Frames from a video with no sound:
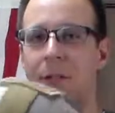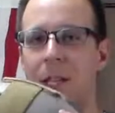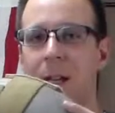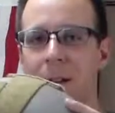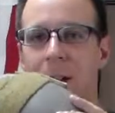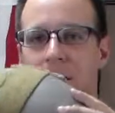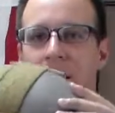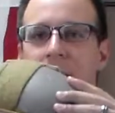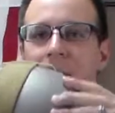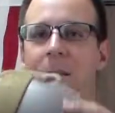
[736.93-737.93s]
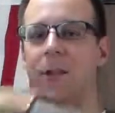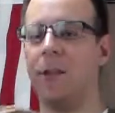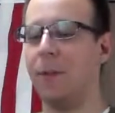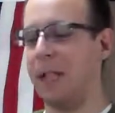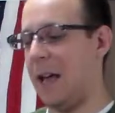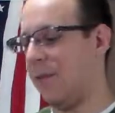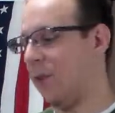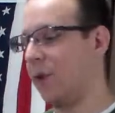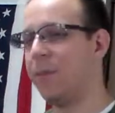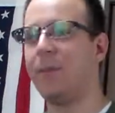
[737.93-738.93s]
sit on a single
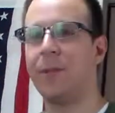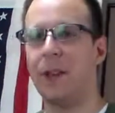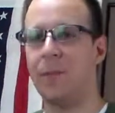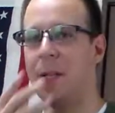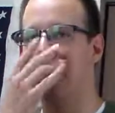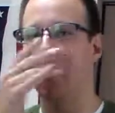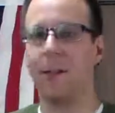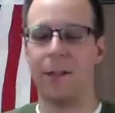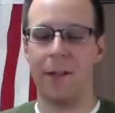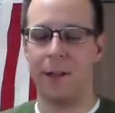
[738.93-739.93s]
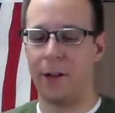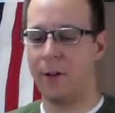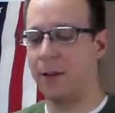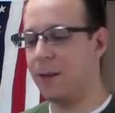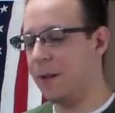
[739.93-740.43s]
platform instead of piecing it together.